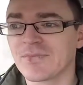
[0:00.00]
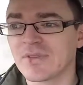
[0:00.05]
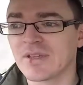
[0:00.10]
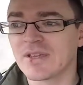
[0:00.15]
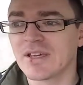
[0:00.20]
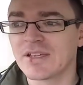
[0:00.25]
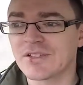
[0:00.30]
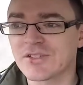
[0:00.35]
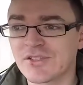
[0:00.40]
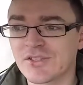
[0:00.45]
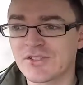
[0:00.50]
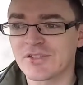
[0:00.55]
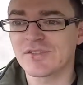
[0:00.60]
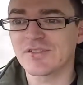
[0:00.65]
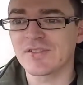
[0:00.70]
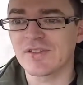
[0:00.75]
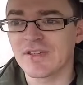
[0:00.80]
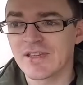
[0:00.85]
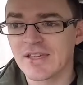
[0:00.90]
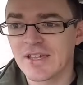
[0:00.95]
it's,
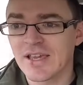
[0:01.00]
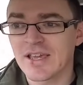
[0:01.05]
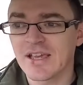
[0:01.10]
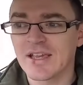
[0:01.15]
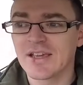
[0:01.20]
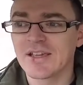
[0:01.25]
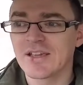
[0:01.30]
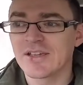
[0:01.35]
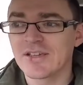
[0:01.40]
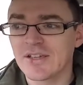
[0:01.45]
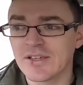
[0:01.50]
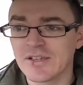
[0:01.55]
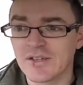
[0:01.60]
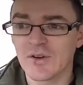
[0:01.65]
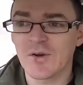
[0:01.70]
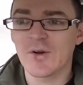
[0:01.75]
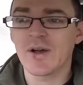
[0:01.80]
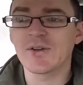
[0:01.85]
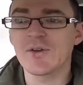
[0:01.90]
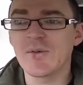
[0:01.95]
I
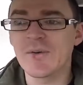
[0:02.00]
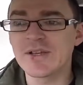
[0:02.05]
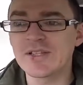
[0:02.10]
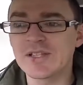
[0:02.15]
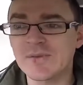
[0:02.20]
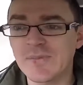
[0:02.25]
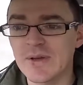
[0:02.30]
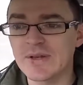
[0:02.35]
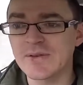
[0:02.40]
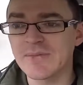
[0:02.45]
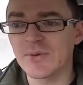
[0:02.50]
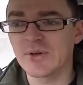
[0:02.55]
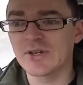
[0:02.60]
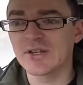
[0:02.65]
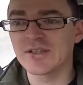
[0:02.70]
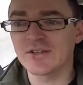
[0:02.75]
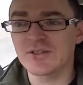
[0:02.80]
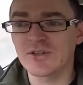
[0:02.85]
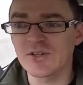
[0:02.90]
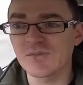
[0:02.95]
don't mind spending money
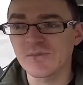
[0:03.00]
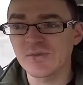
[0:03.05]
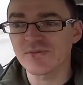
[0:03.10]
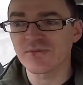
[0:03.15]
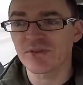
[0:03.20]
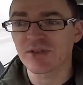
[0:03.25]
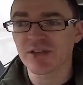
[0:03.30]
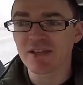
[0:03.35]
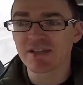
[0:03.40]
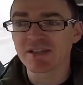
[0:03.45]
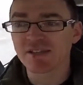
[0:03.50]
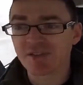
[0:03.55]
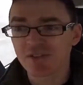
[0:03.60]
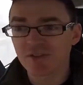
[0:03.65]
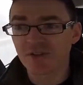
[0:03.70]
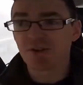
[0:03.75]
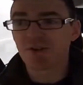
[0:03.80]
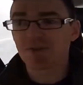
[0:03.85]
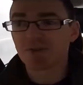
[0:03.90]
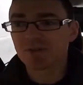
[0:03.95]
at Christmas for kids,
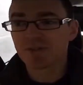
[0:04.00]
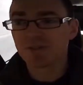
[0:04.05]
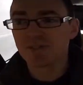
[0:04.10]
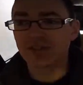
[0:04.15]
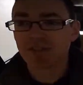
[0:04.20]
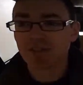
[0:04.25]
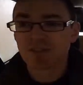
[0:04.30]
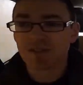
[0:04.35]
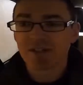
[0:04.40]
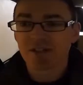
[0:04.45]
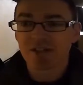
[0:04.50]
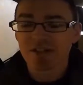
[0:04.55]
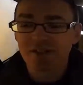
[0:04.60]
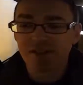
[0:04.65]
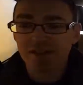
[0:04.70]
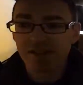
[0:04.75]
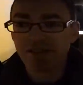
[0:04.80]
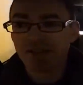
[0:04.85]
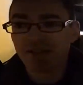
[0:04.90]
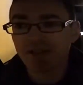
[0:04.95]

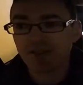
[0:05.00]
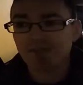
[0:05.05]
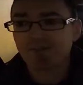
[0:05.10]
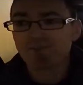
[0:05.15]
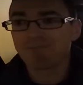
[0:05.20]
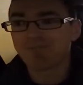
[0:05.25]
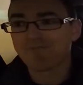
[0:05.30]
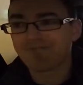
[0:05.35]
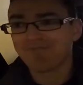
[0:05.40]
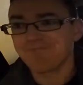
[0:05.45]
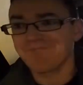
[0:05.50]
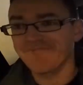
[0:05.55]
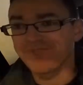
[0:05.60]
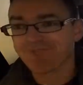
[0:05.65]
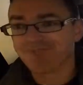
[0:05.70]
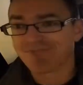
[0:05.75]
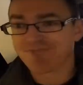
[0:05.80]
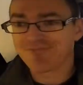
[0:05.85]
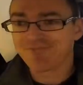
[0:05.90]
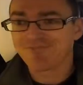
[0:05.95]
because
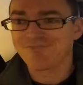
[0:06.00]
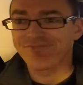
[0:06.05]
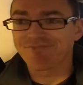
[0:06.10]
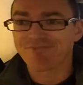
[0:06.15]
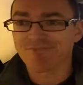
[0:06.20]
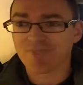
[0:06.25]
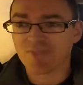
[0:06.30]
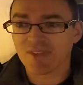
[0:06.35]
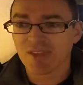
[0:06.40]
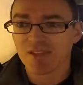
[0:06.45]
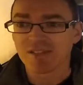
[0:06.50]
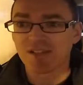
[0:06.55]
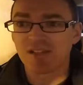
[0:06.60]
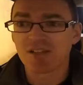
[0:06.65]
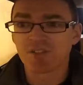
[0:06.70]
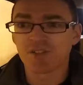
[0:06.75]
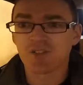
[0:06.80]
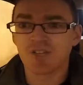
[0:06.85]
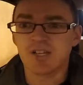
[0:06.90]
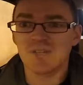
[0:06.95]
as long
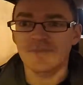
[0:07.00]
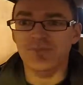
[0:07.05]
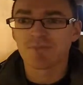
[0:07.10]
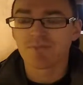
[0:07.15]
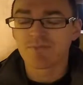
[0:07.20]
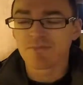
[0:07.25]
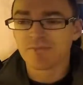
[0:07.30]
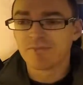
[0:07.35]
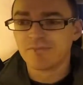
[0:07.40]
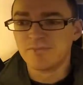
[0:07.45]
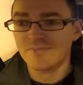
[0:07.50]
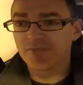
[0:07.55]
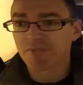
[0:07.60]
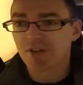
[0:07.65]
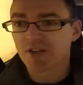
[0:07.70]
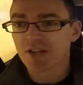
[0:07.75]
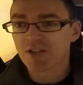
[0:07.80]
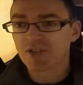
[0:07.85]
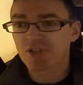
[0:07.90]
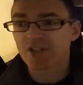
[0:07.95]
as they're
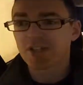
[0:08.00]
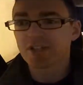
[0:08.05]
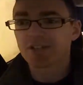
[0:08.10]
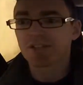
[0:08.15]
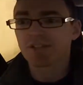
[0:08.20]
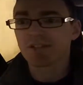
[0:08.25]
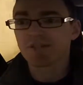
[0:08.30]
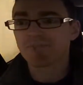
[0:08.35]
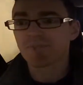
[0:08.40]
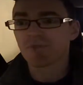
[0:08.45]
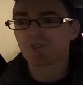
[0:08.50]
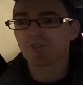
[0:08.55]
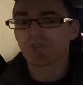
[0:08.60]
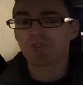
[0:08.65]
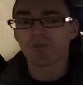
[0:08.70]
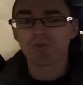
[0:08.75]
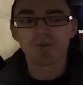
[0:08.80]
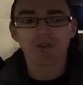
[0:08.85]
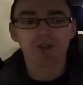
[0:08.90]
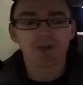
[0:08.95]
not trying to
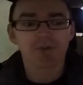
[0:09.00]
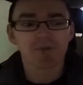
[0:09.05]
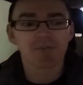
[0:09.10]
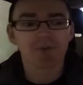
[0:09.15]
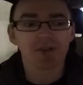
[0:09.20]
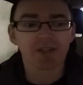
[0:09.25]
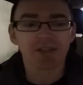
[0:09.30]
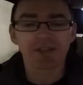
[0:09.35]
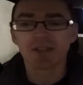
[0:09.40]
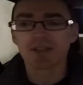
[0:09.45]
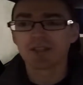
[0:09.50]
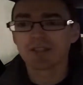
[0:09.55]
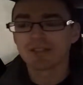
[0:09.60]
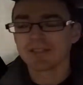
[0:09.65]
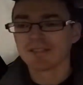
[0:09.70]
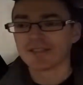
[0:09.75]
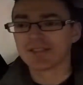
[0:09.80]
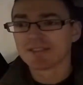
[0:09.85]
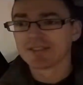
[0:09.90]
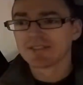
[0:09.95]
screw you out of money.
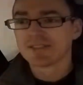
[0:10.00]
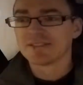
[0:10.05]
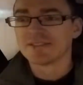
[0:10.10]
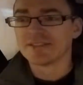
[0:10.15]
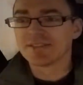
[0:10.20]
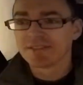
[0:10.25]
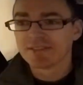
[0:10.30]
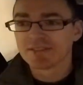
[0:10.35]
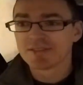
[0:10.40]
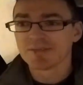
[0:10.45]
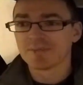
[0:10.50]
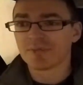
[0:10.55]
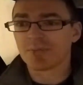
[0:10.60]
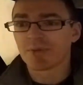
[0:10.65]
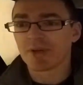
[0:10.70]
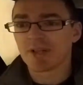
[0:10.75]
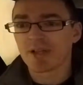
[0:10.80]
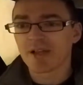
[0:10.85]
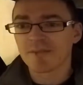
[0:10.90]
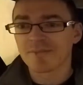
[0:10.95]
But
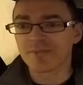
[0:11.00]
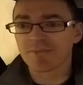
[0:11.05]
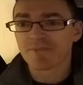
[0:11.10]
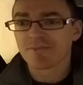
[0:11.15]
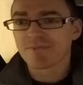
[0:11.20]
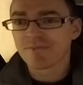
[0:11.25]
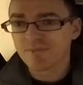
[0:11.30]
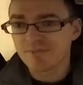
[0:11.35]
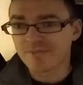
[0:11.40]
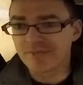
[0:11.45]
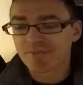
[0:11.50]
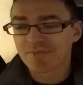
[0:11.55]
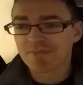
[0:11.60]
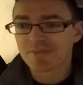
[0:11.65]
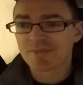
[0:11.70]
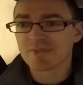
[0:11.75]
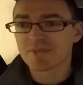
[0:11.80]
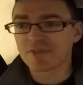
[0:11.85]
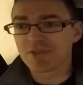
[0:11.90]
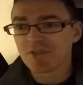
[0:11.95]

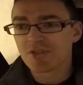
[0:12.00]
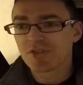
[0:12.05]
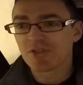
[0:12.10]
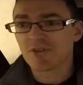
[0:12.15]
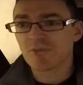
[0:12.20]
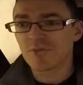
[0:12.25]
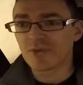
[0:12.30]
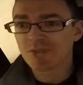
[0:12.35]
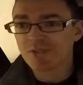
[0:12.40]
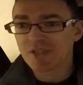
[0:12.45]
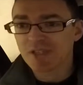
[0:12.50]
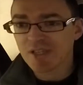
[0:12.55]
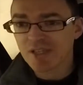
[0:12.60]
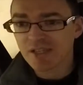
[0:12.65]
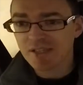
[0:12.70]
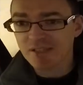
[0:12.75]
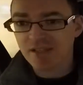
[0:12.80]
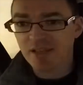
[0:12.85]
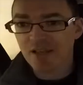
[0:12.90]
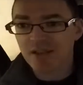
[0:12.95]
once the
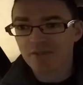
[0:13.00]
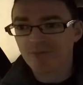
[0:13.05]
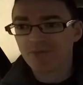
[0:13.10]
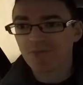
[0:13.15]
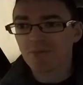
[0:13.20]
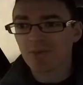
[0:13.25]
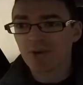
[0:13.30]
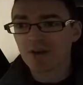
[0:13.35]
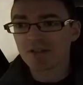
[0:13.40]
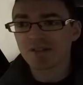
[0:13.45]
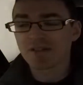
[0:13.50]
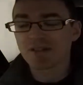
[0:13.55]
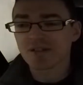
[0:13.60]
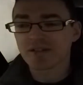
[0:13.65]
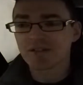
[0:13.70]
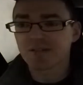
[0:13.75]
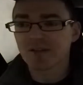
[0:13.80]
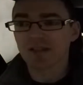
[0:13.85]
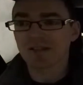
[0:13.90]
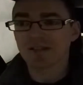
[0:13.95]
kids get a few presents,
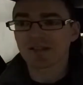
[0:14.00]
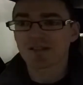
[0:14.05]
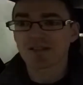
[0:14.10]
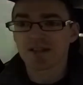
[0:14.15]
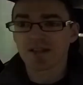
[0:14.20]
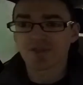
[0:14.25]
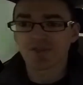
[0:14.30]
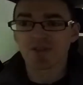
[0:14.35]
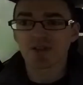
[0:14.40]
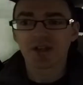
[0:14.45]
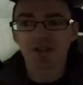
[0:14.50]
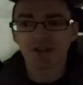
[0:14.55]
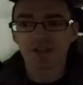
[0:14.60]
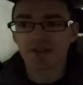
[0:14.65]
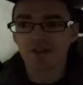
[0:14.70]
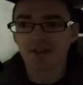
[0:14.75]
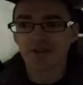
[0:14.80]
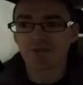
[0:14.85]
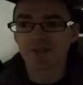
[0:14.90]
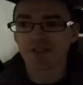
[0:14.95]
that's really it.
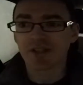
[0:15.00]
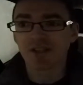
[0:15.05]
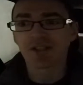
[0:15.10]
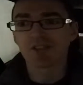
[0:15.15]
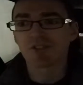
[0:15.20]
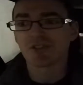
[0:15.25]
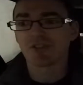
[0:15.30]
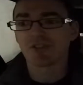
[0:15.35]
Everything else